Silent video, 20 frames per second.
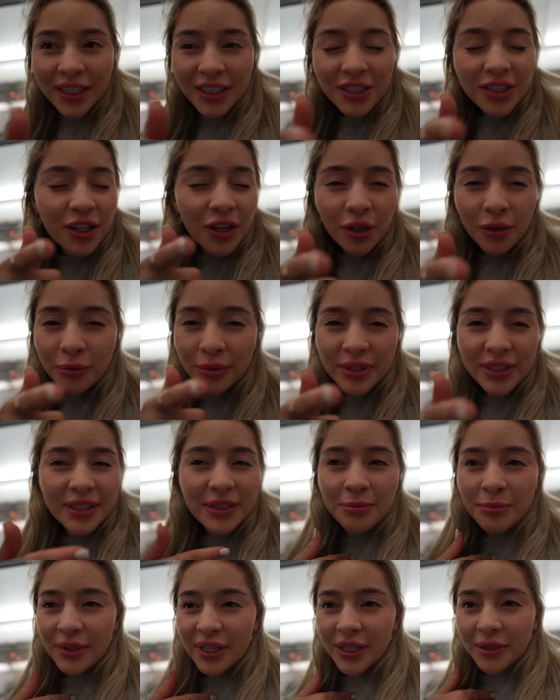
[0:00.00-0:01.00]
It's
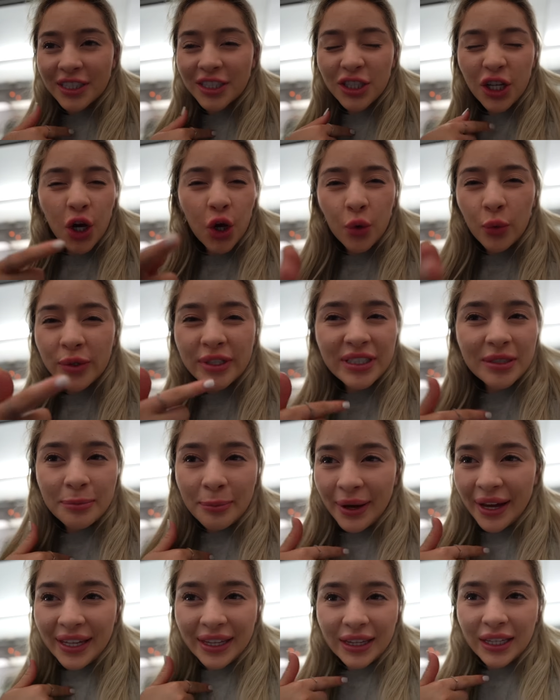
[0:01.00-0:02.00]
always me. It's always
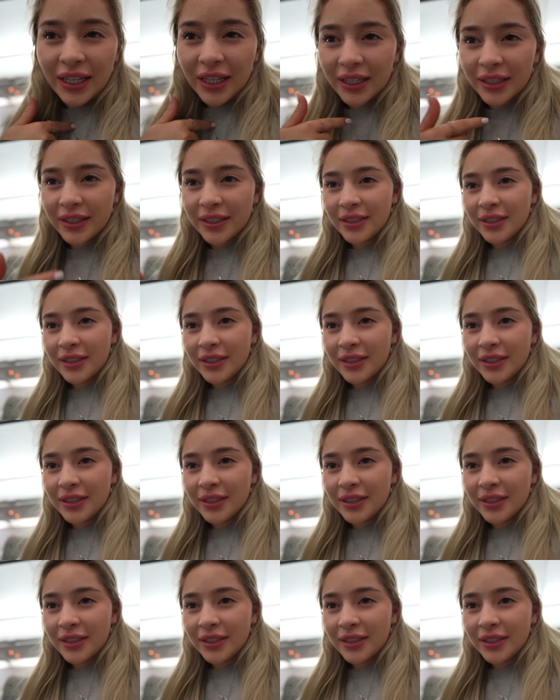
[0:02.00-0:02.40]
my look.